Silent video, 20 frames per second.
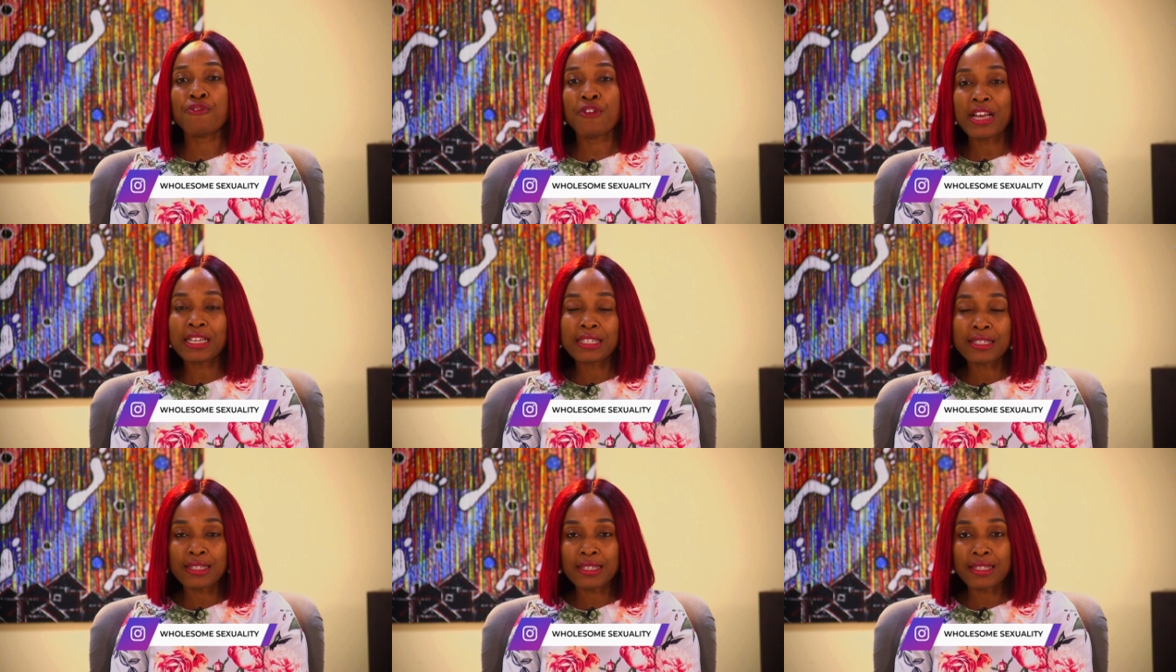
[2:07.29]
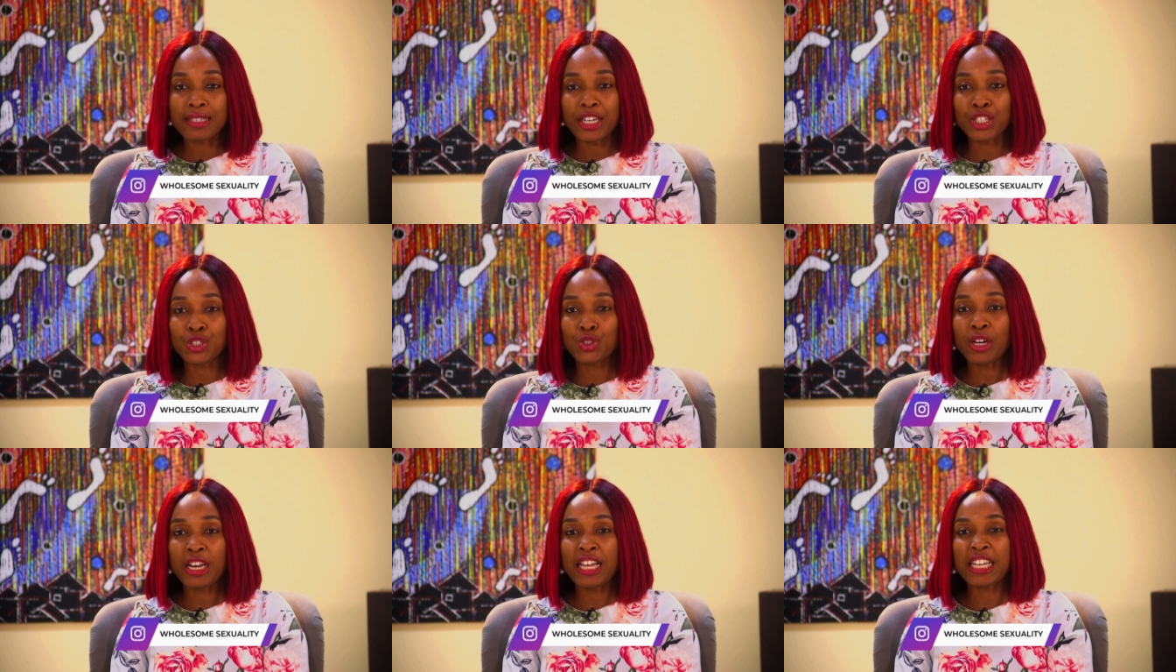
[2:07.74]
first
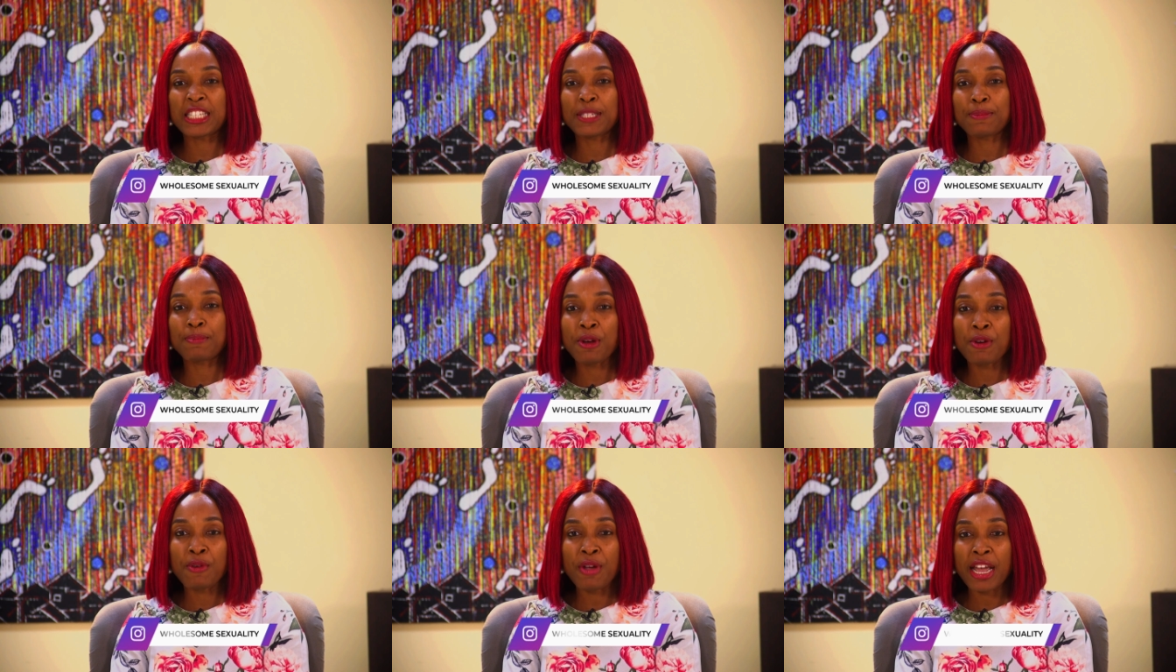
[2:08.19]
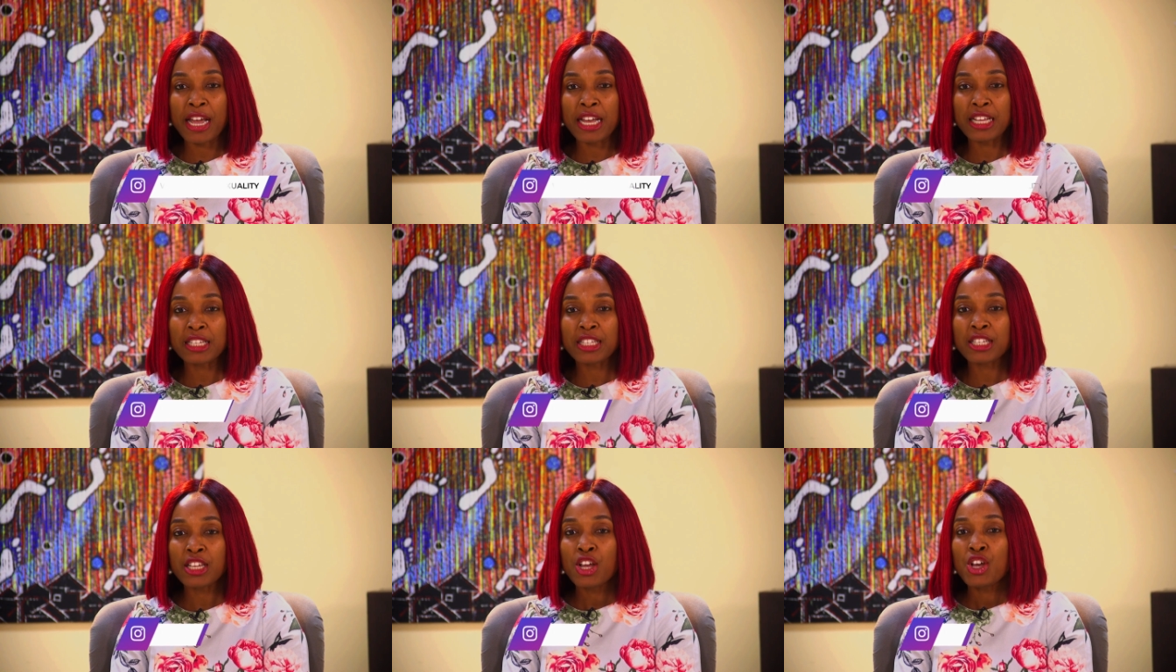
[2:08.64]
sexual
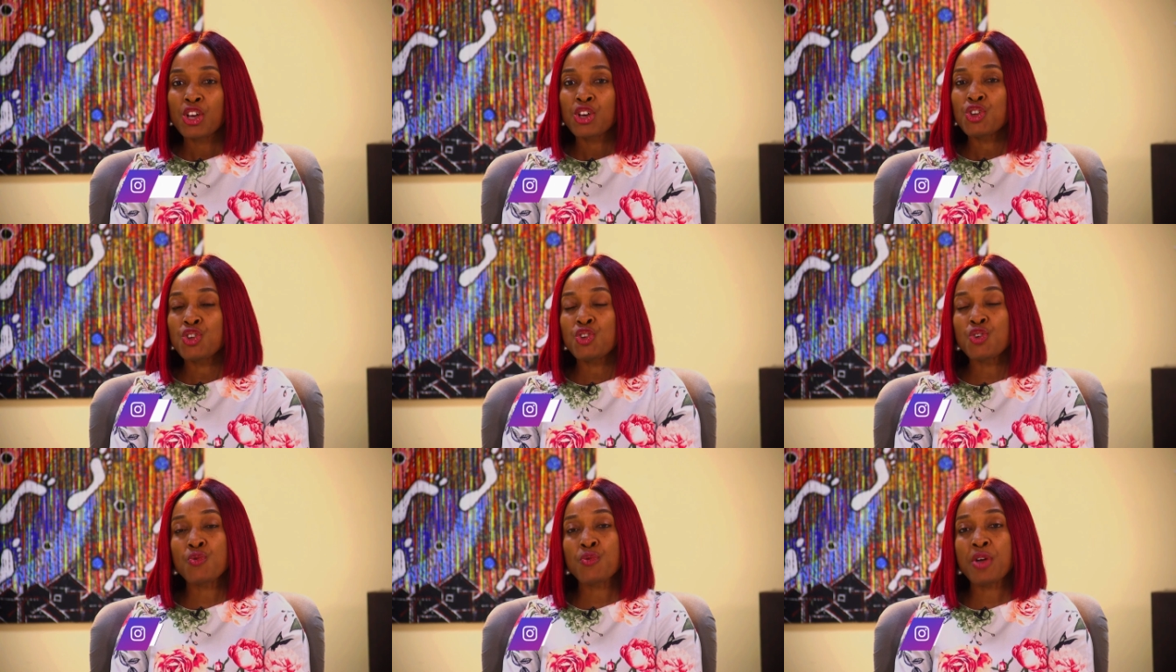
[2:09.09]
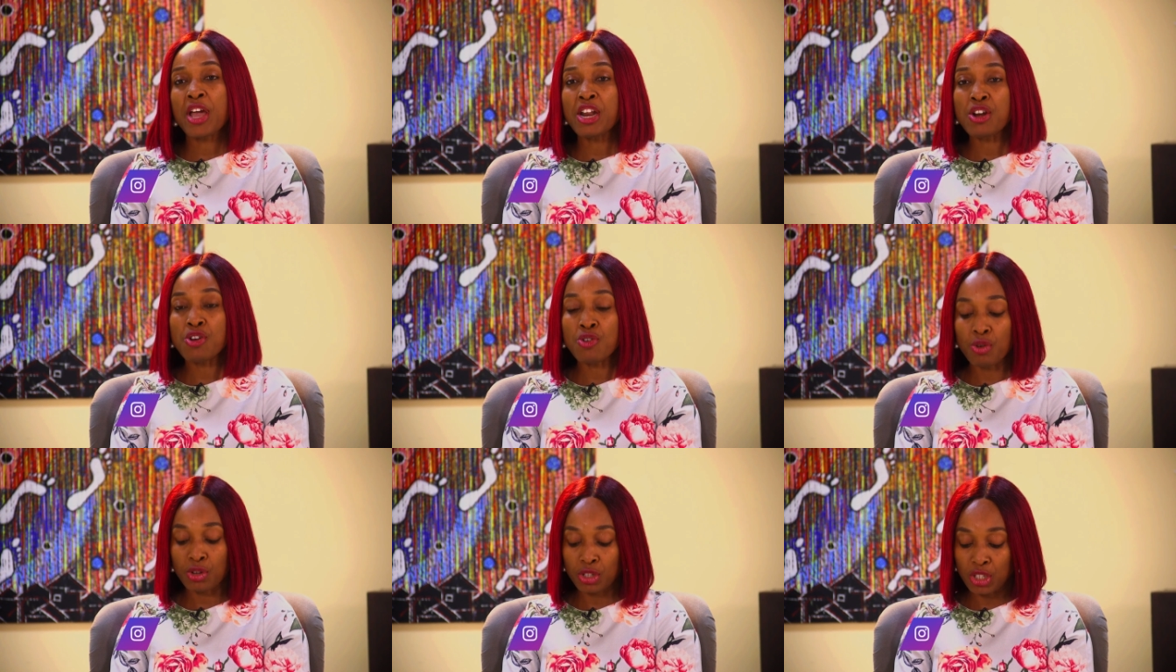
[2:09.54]
experience, you
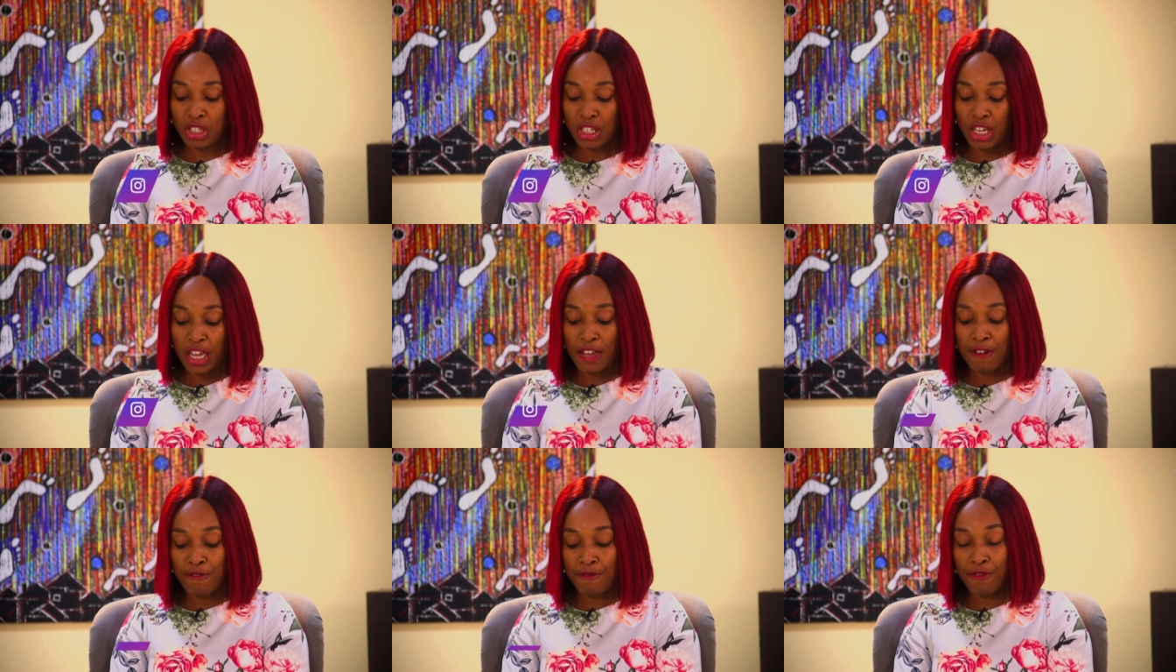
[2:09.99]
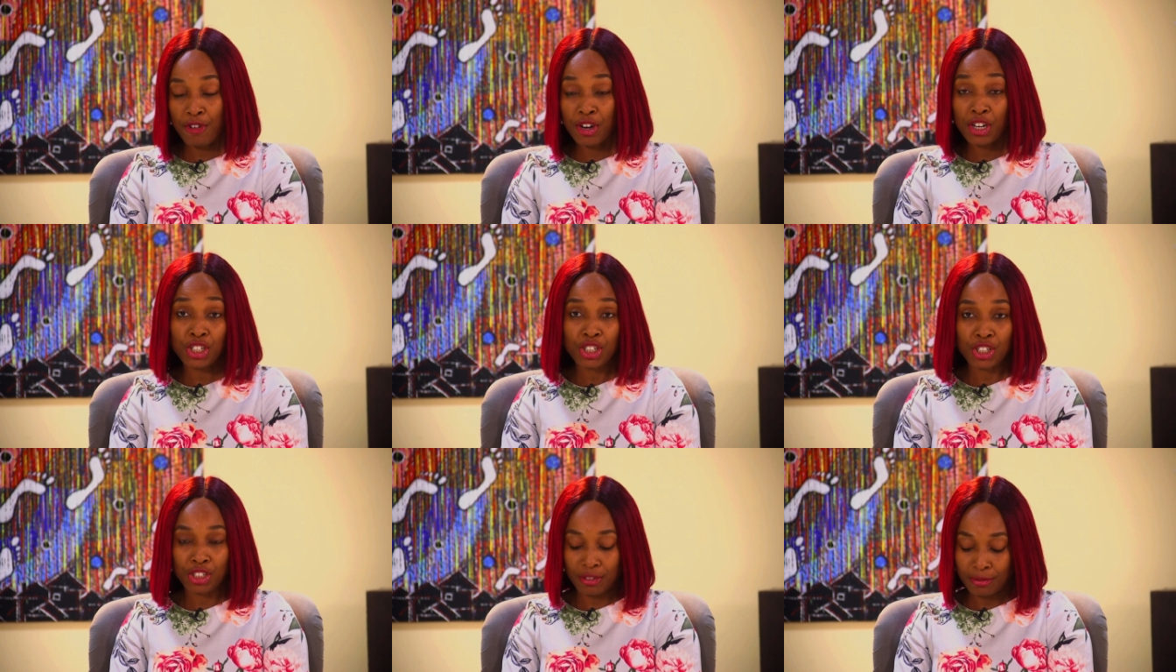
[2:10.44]
were not a
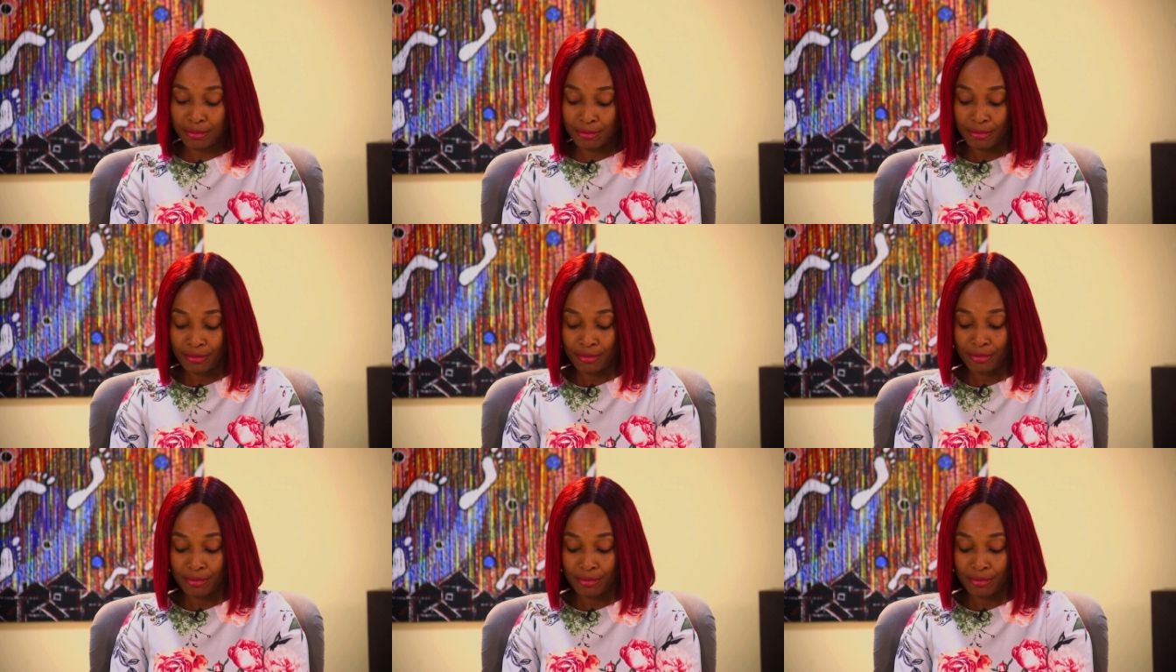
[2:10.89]
virgin.